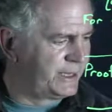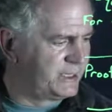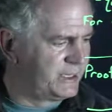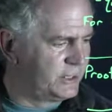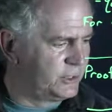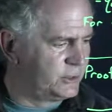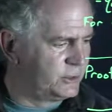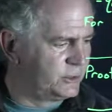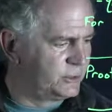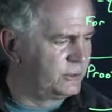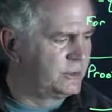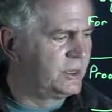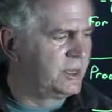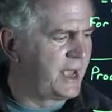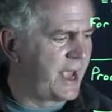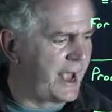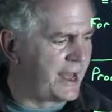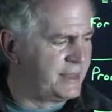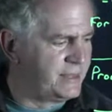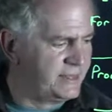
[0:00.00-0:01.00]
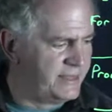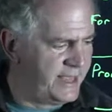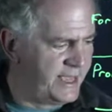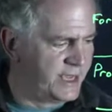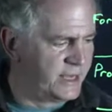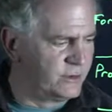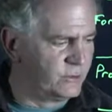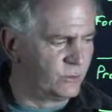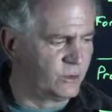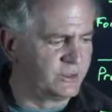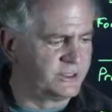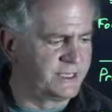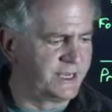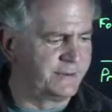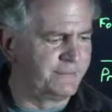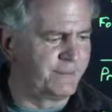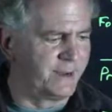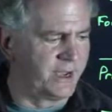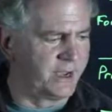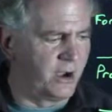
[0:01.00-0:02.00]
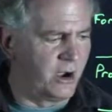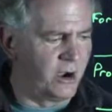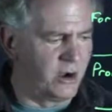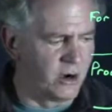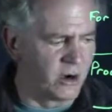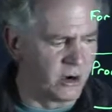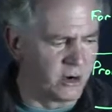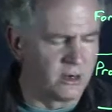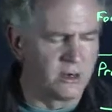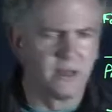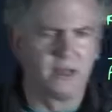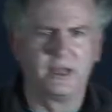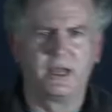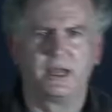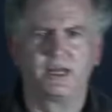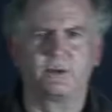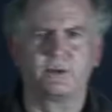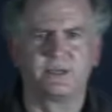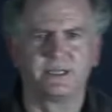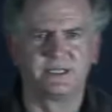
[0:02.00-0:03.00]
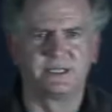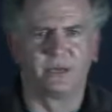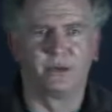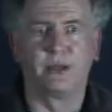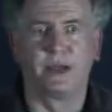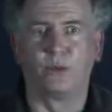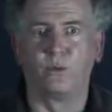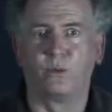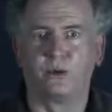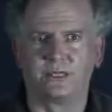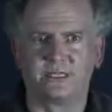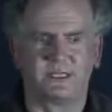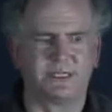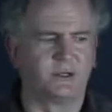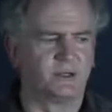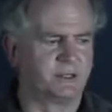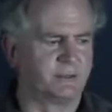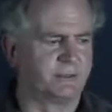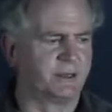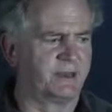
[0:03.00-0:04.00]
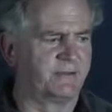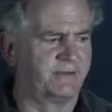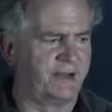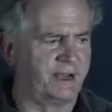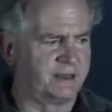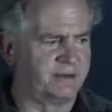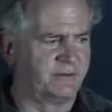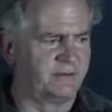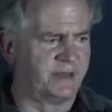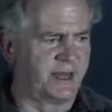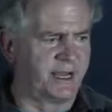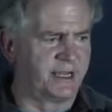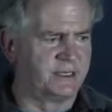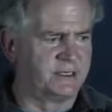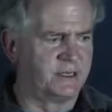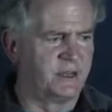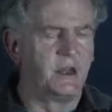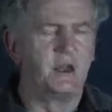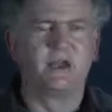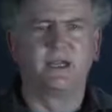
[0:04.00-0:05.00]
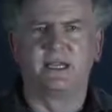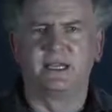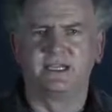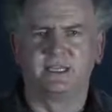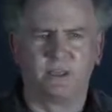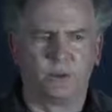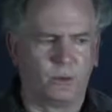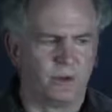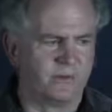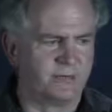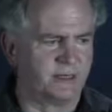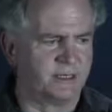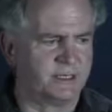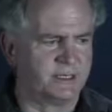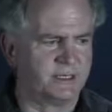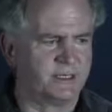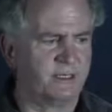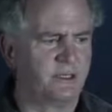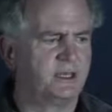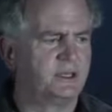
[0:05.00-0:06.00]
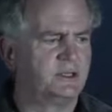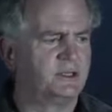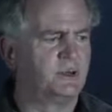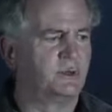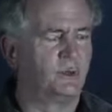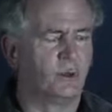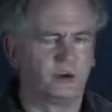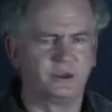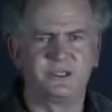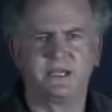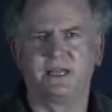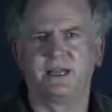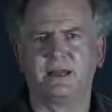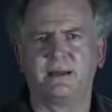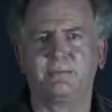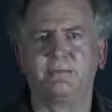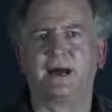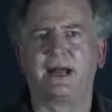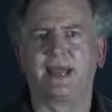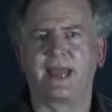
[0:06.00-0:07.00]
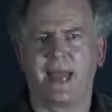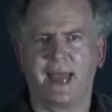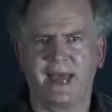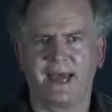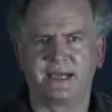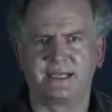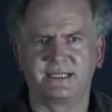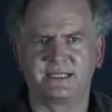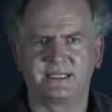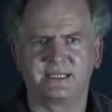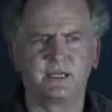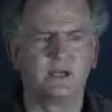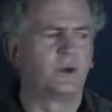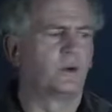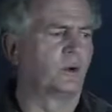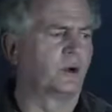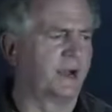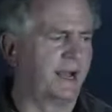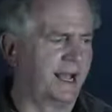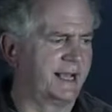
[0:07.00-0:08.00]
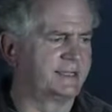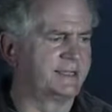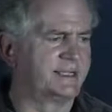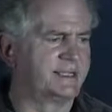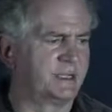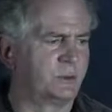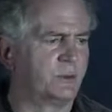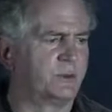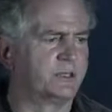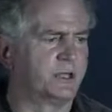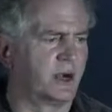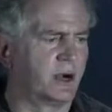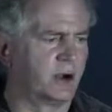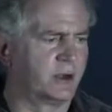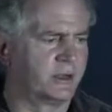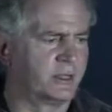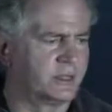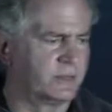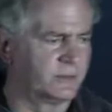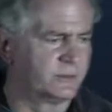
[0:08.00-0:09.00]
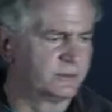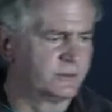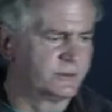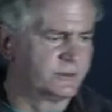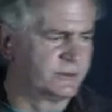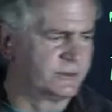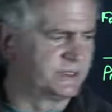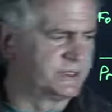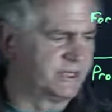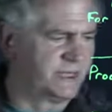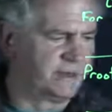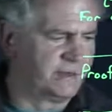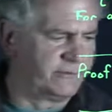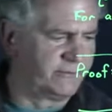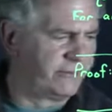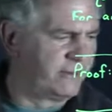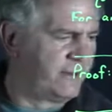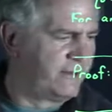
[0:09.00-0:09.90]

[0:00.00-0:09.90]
q and then rotate by r, and you want to say, okay, what's the ultimate effect of that? It's equivalent to rotating by s, where s is equal to rq. So instead of